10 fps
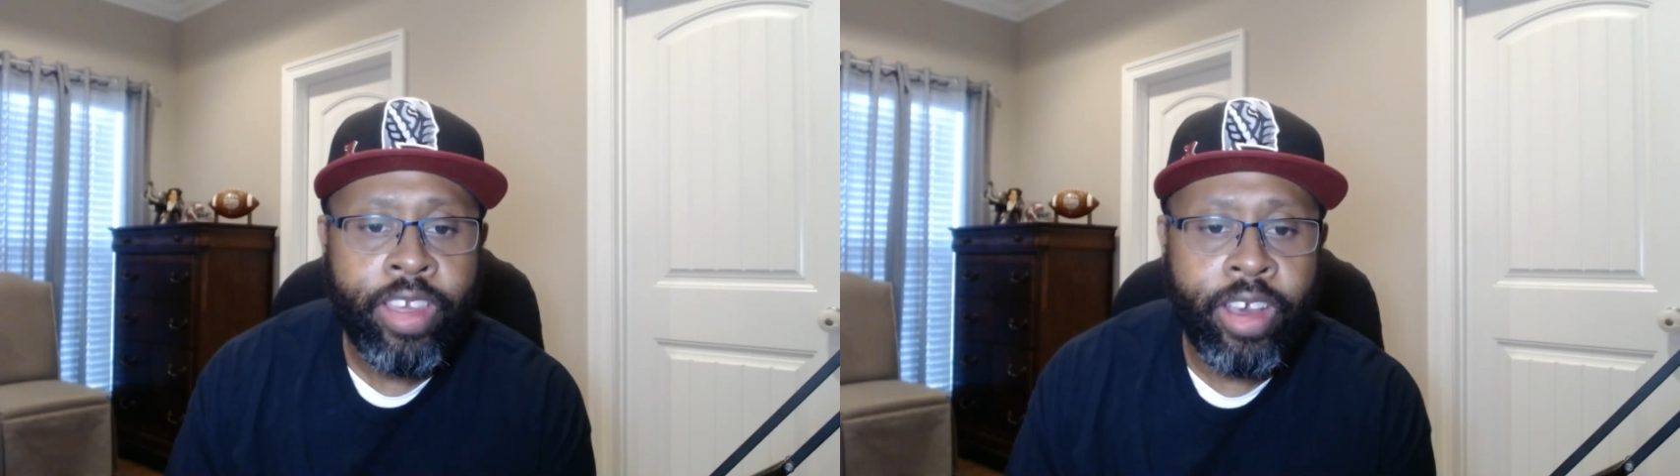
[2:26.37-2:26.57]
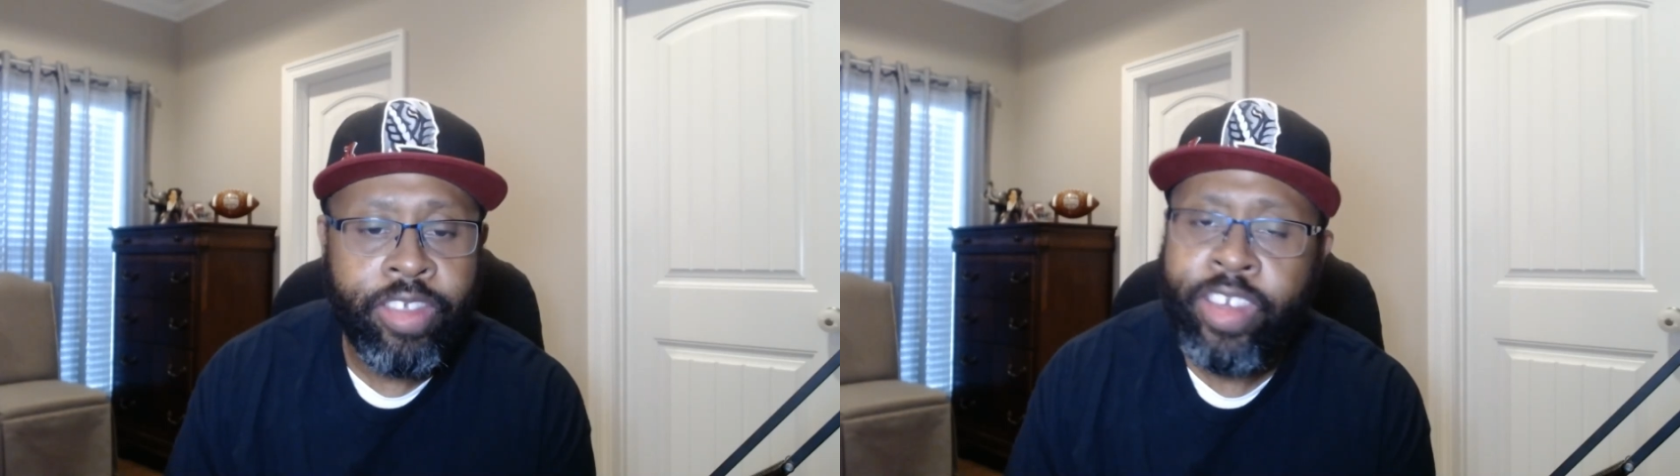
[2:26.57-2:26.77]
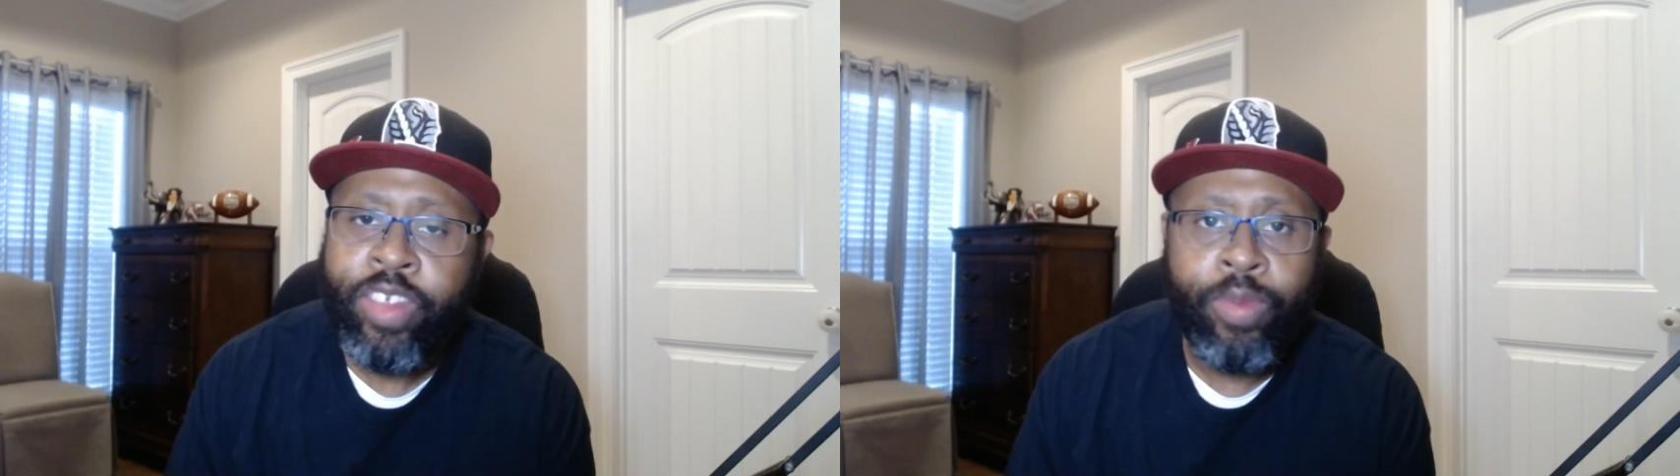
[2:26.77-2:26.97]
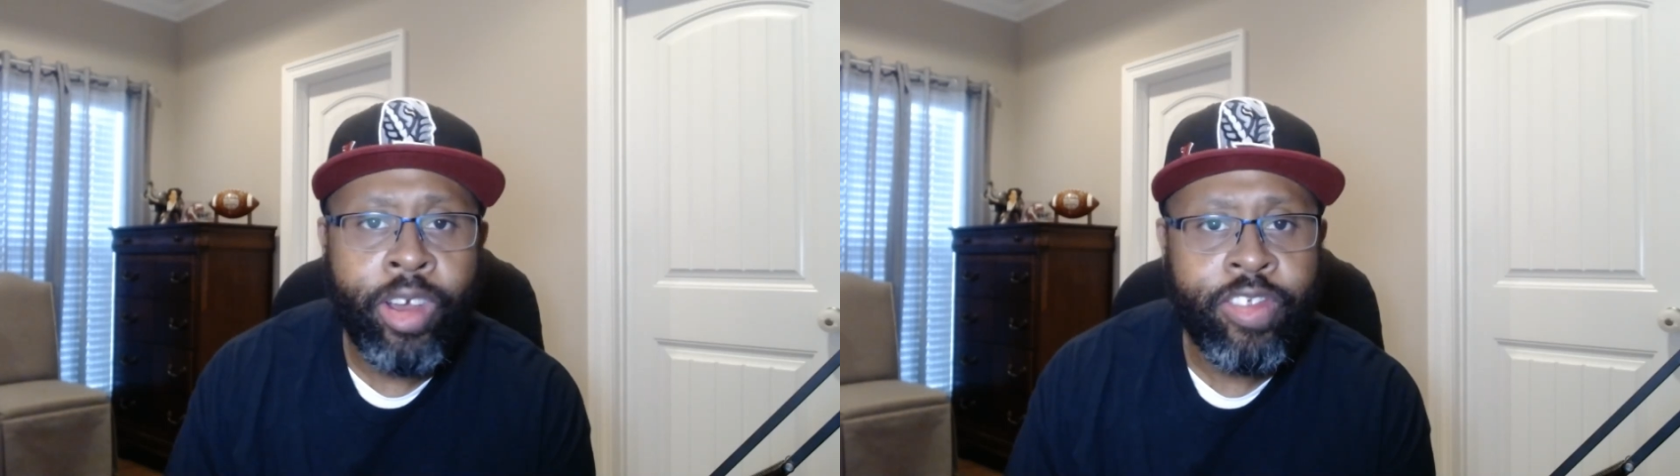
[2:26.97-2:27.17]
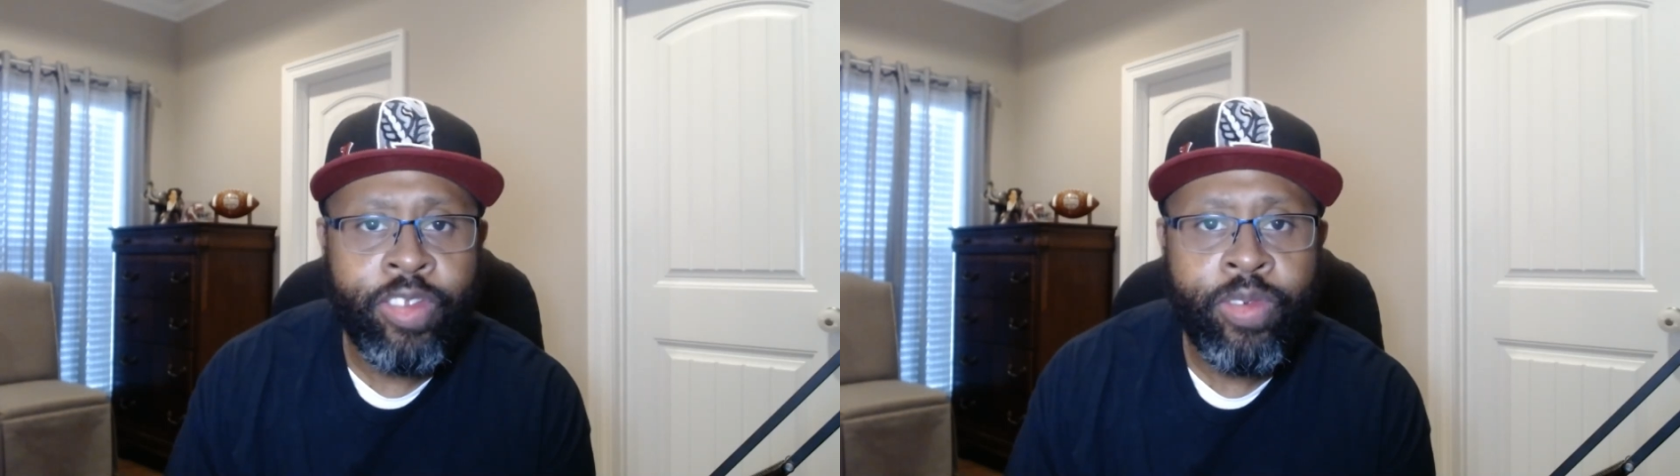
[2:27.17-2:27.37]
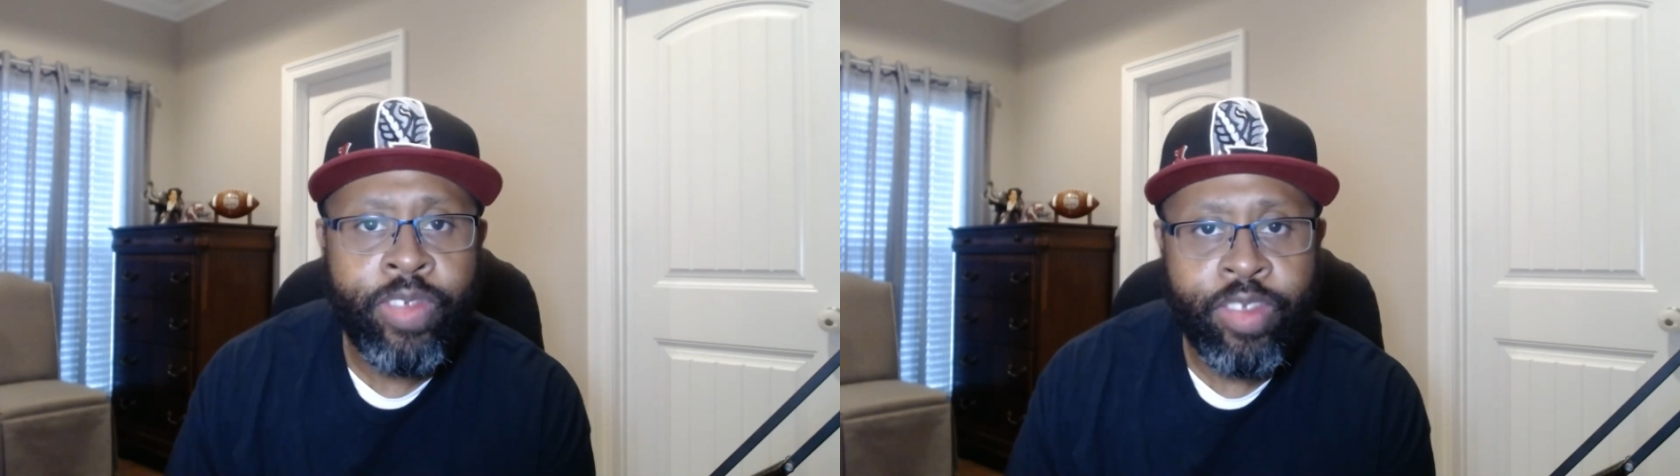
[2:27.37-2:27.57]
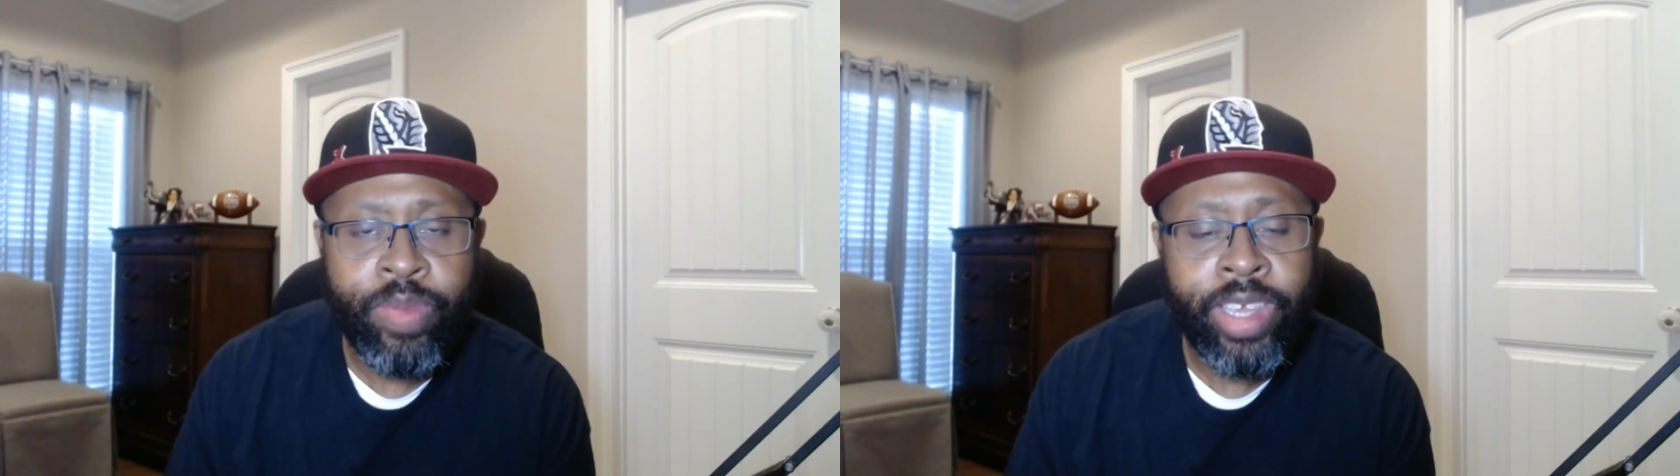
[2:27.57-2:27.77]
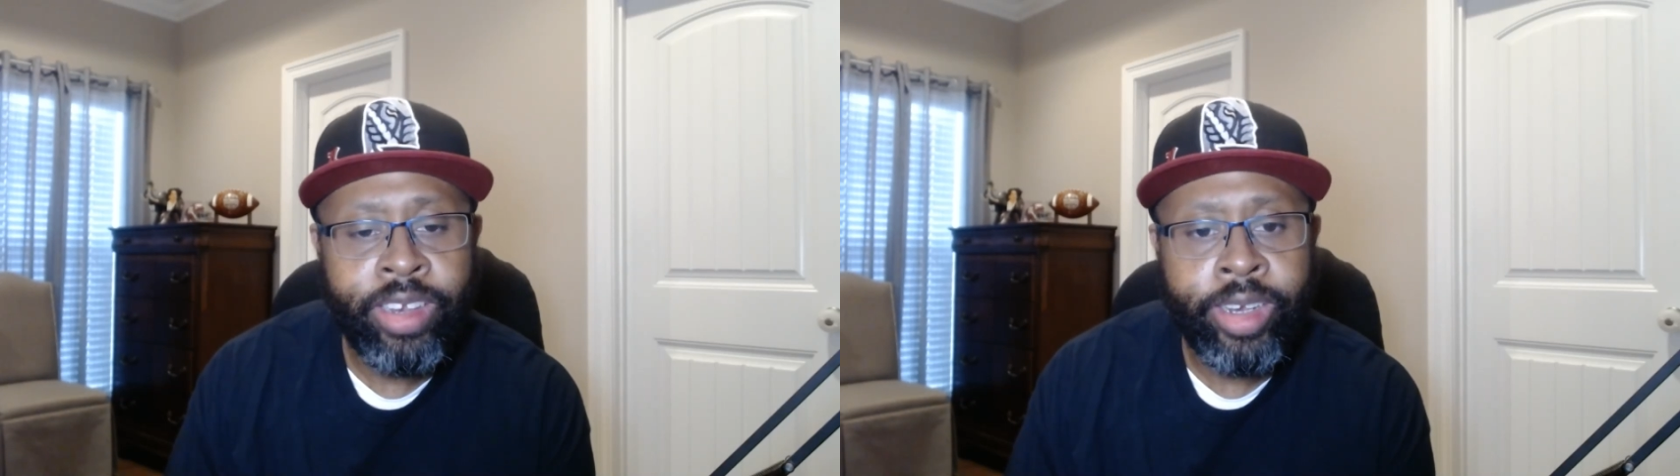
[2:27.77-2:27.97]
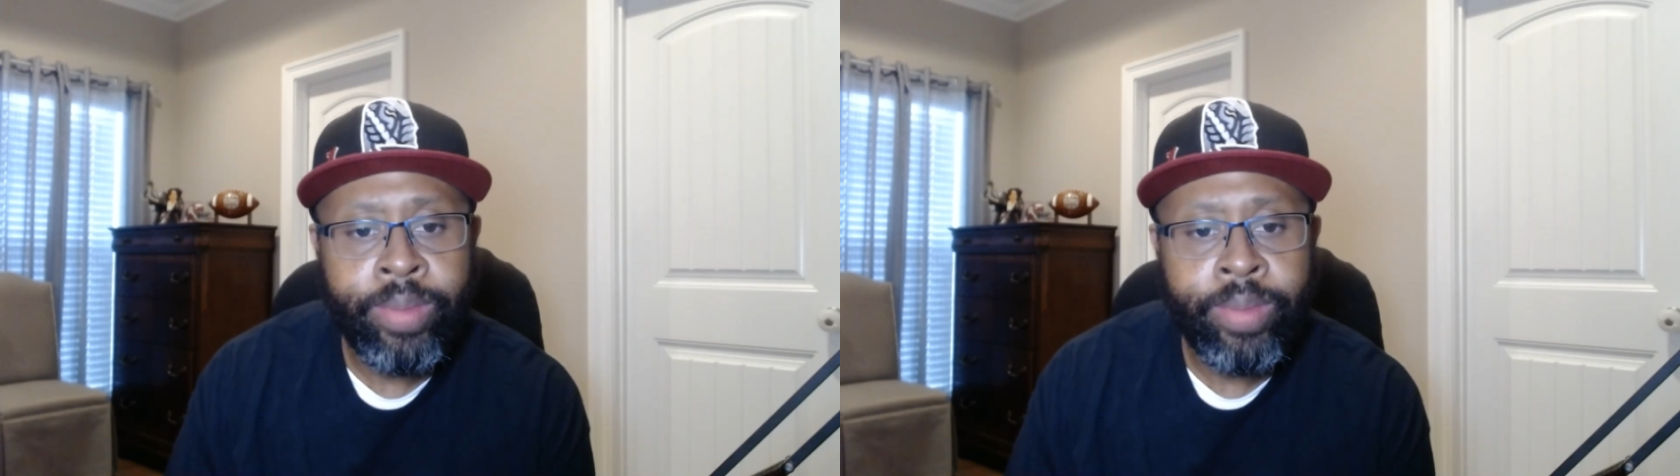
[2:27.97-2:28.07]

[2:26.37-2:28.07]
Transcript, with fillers: uh, since Mark Stoops has been there,